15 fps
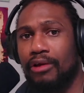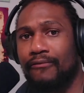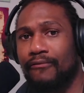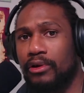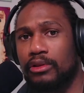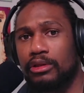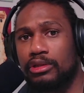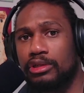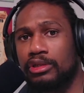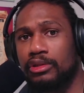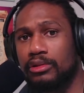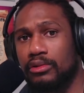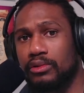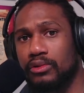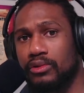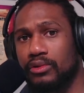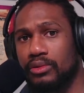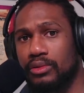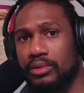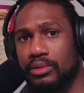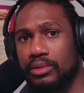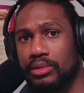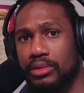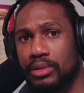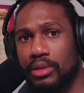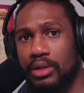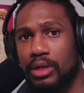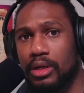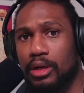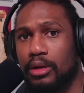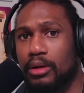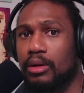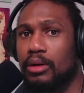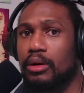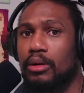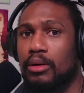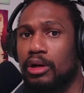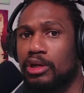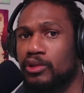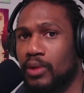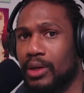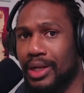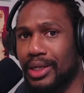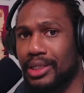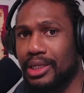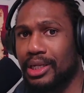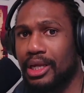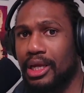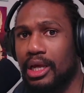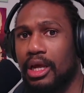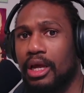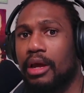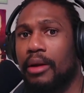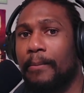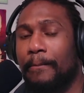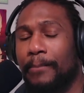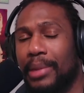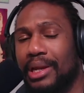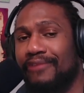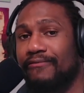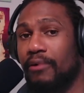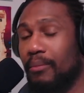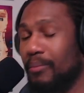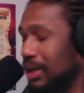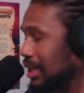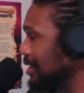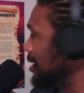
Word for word: for the Jews or Israelite. Made for men.